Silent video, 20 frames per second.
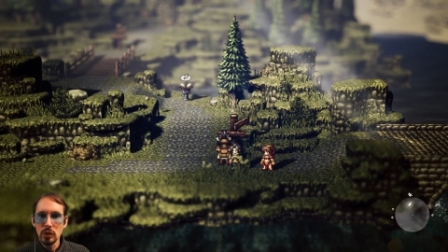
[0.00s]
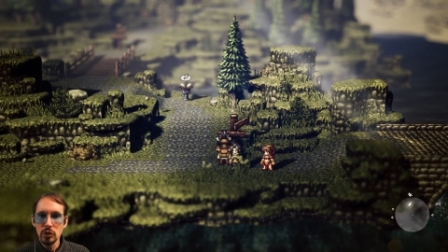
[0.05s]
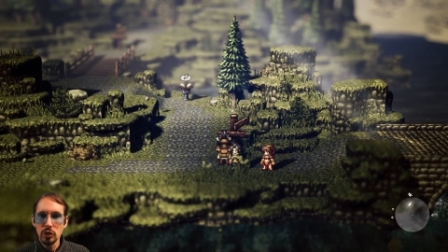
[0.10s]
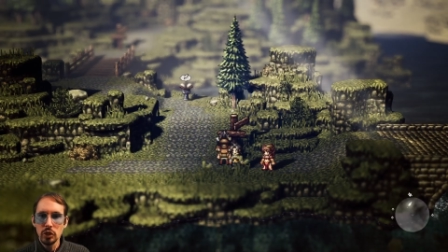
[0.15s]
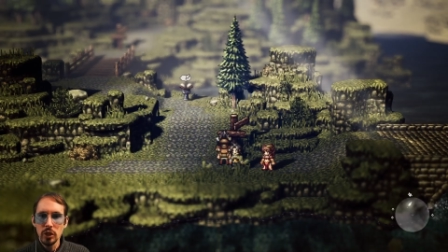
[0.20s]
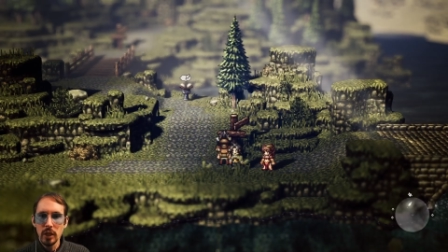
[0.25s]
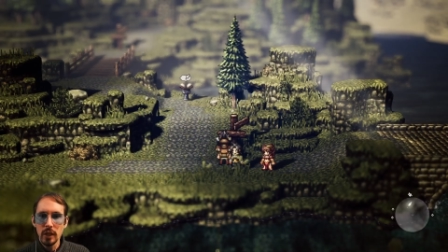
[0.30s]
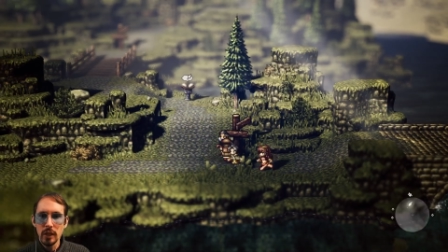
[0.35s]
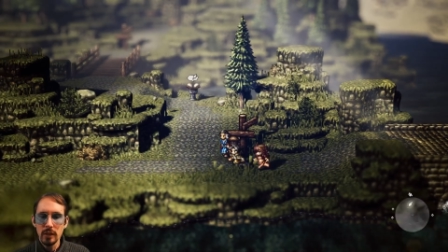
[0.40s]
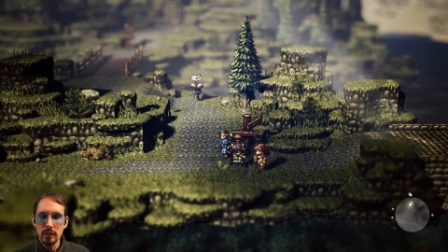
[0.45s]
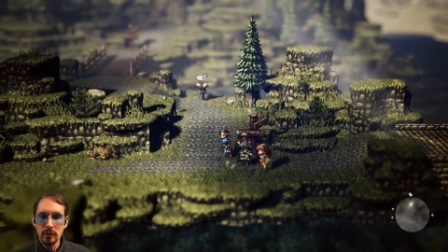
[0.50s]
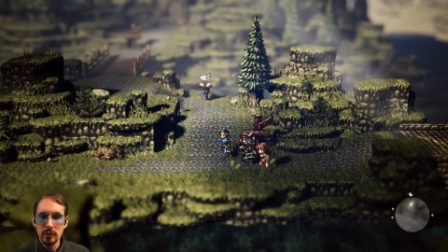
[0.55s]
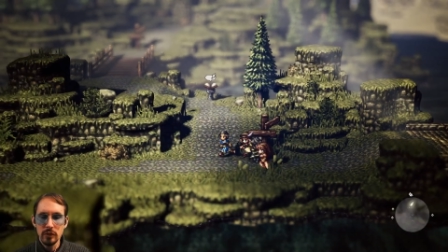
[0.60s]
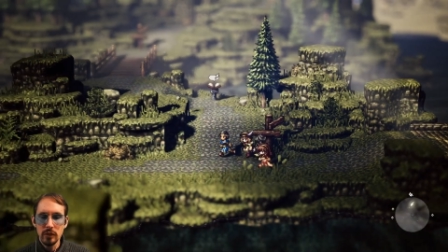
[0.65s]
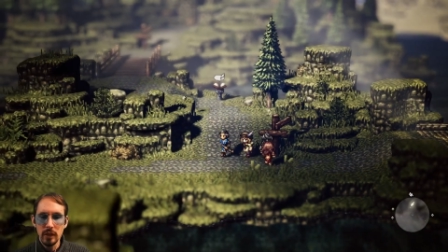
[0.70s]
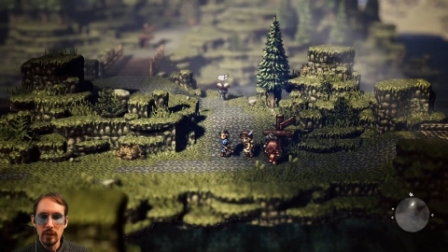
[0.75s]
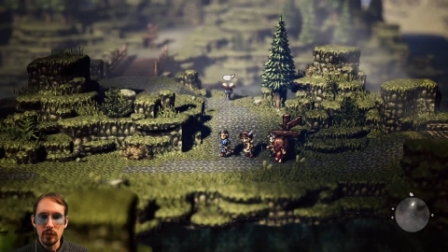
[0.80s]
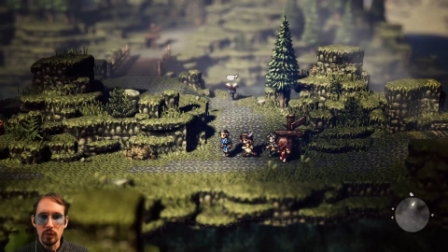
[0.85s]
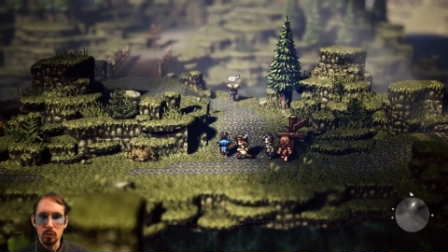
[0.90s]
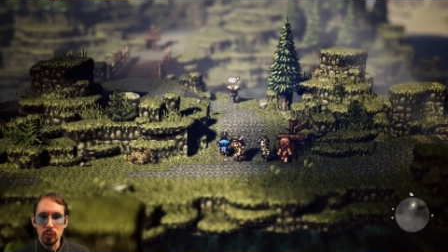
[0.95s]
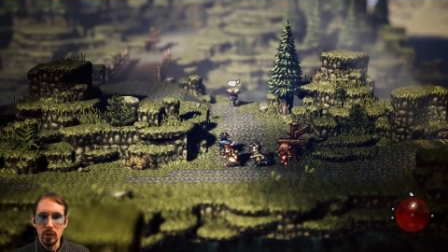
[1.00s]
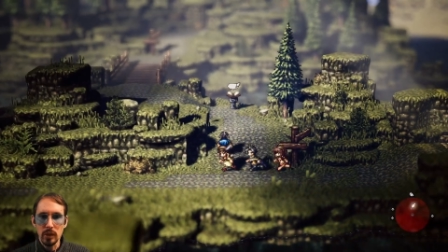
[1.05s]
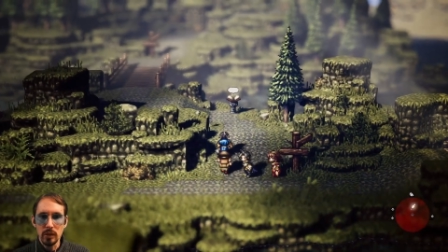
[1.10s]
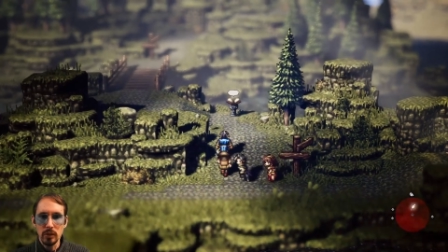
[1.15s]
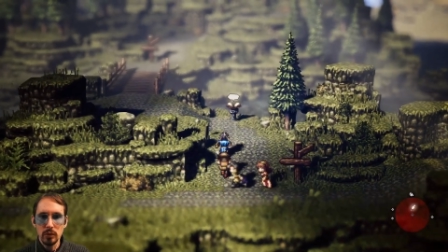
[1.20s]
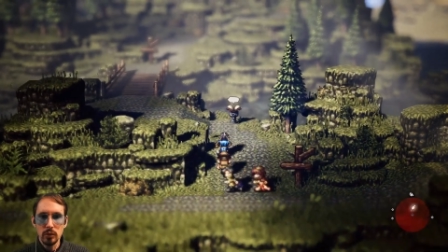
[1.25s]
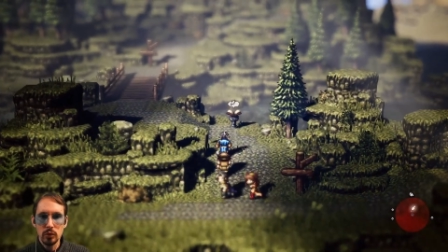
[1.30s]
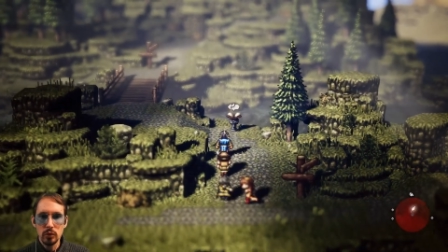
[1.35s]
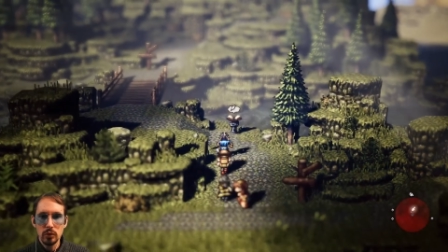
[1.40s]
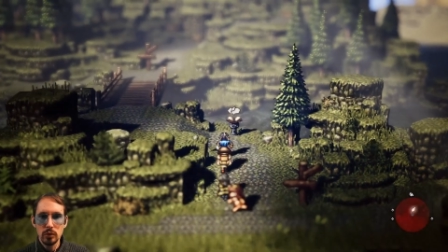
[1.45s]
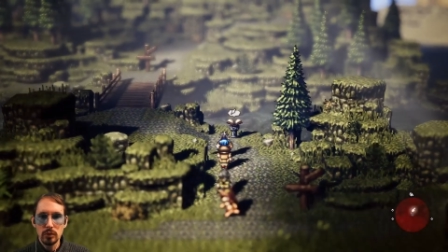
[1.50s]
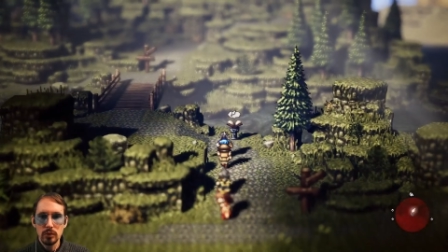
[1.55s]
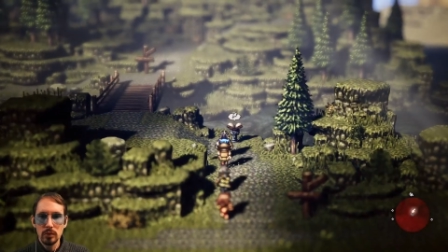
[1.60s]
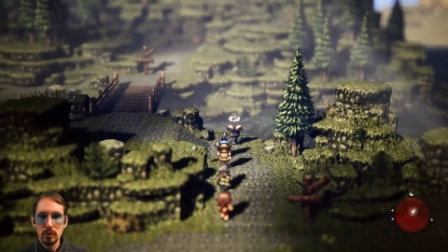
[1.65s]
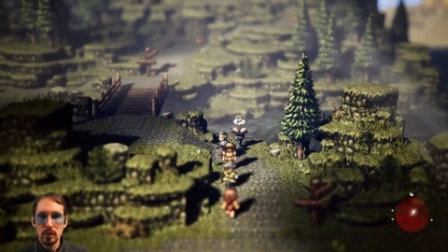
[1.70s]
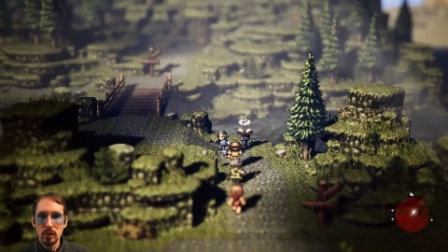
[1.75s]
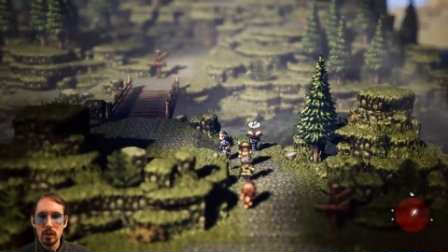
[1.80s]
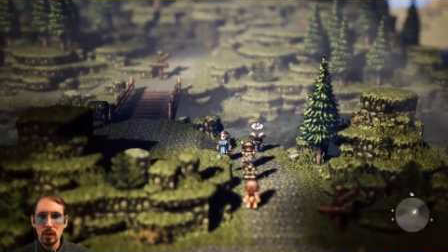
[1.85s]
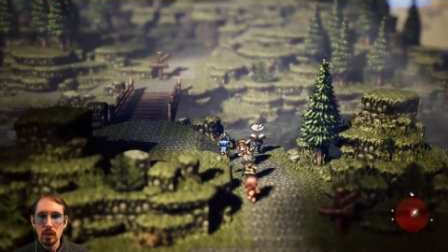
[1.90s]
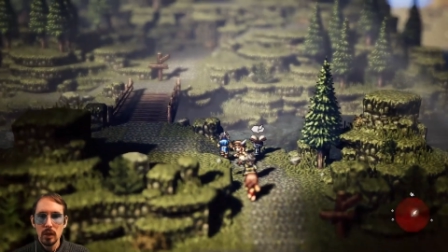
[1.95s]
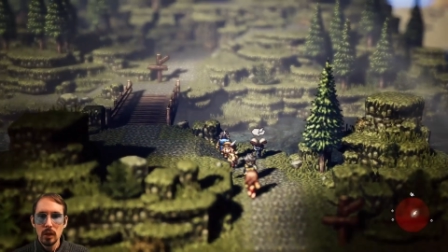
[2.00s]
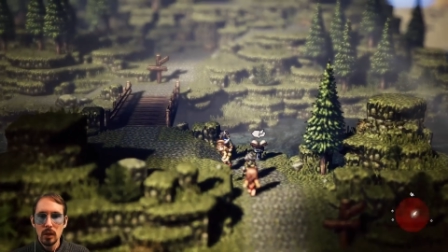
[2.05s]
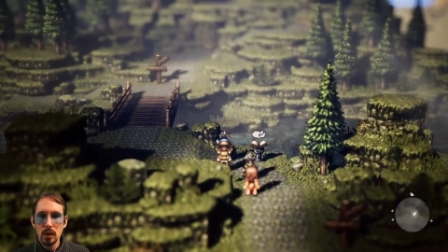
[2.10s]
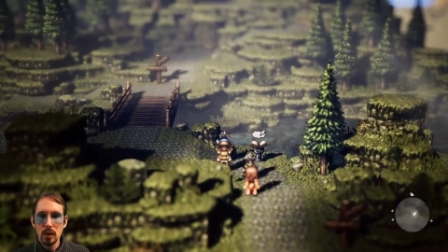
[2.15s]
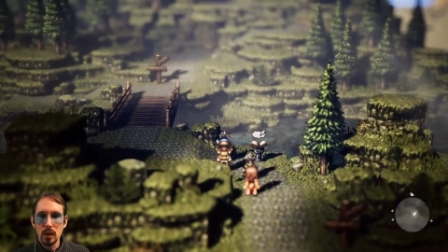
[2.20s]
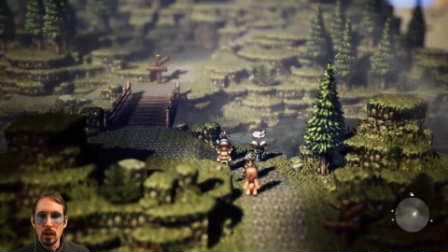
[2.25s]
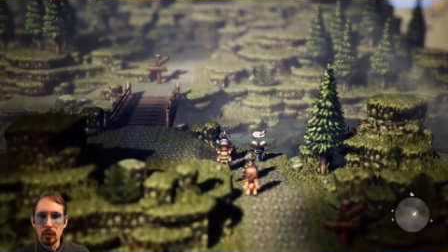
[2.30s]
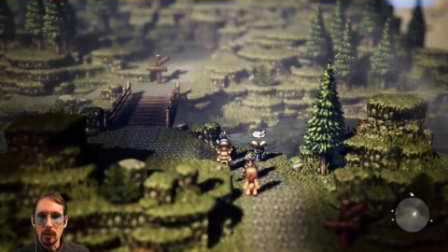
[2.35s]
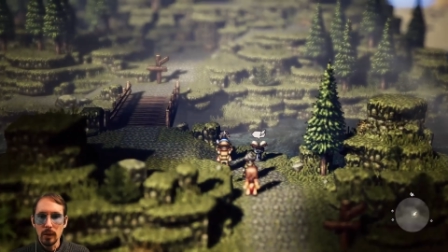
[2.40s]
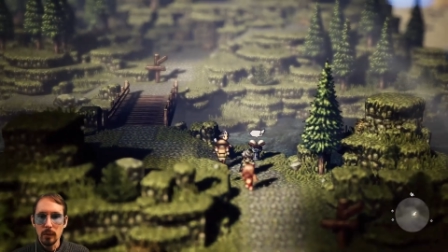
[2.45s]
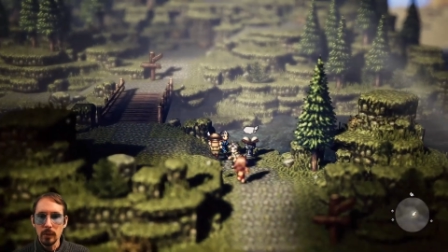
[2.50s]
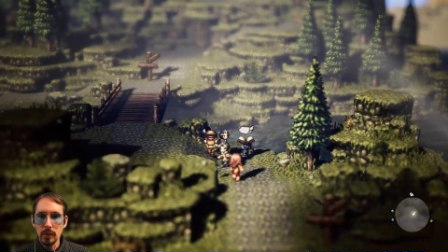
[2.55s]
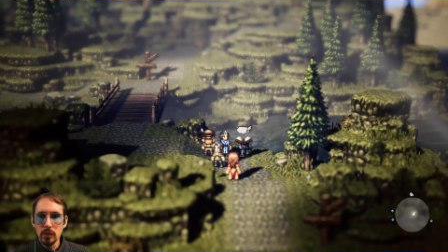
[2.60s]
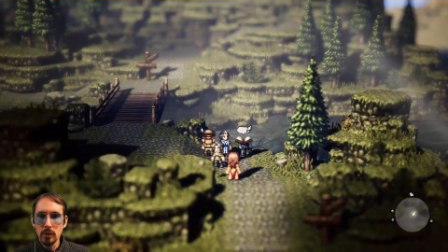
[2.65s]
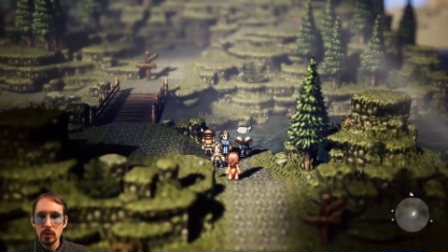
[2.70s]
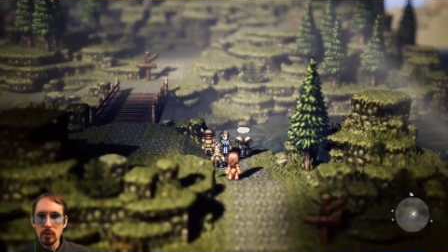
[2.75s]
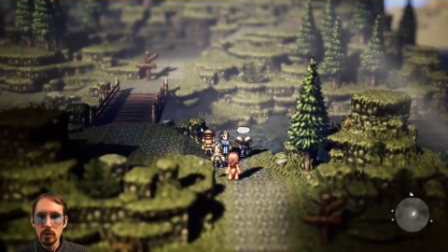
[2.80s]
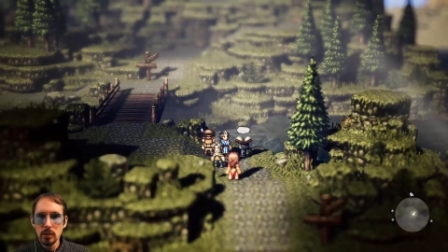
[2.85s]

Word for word: Sunshade and Saints Branch. Alright, we